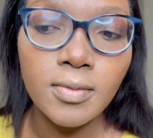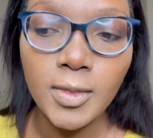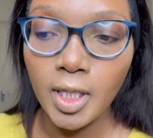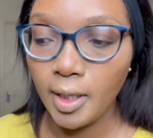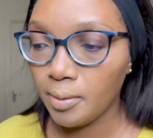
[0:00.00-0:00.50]

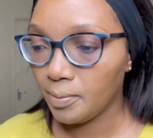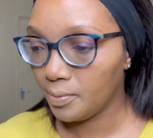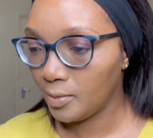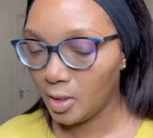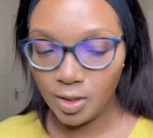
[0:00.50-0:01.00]
Yeah,
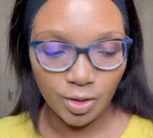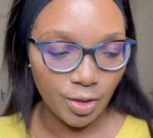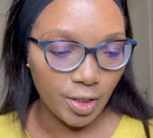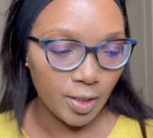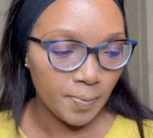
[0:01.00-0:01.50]
looks
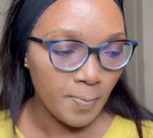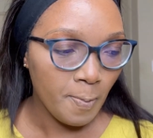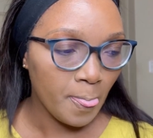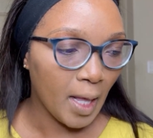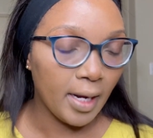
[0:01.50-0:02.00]
good.
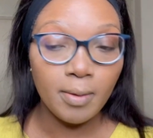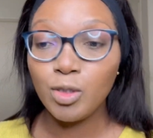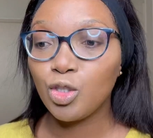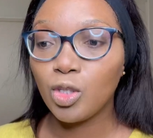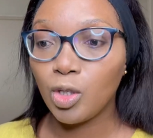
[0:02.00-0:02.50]
And I'm
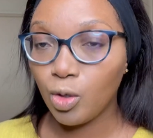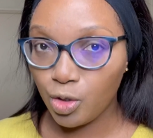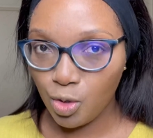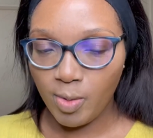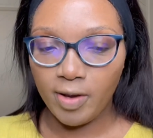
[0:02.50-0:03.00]
just gonna
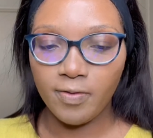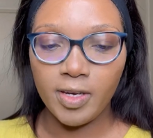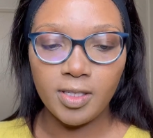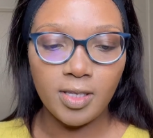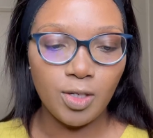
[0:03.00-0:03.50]
contour my
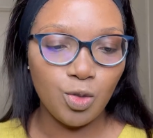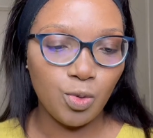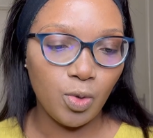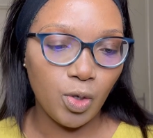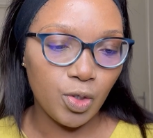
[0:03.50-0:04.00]
face. And to
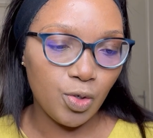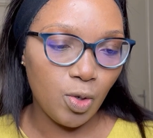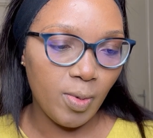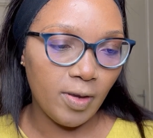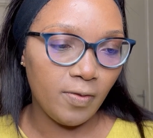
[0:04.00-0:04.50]
contour
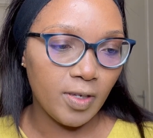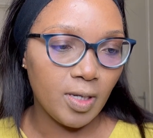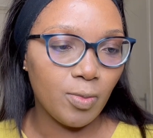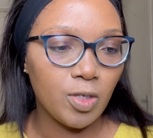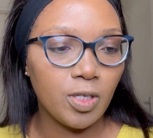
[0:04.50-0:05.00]
my face, I'm
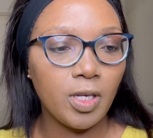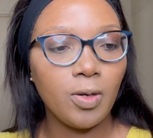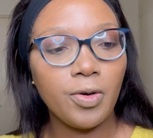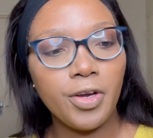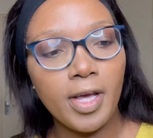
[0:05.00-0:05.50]
using the
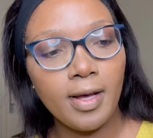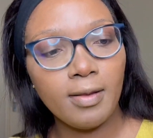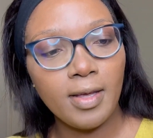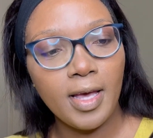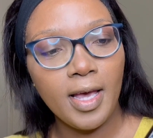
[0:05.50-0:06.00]
L'Oreal
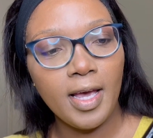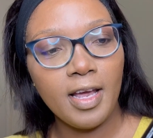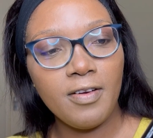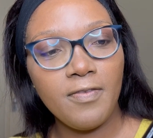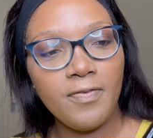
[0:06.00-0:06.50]

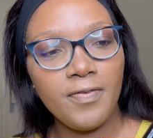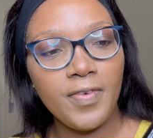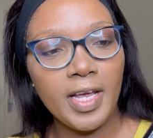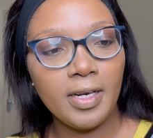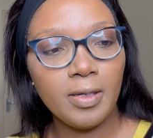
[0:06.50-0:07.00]

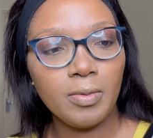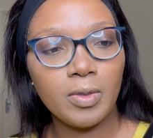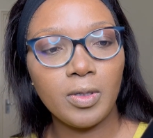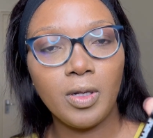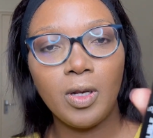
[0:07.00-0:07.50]

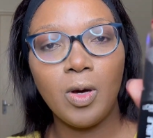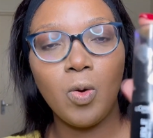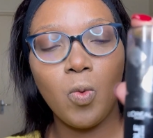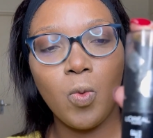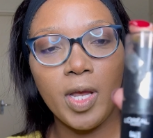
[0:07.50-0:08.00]
Infallible Long
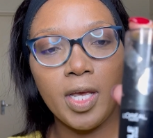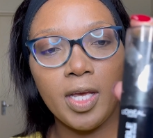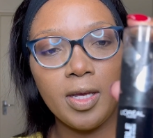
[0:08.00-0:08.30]
Wear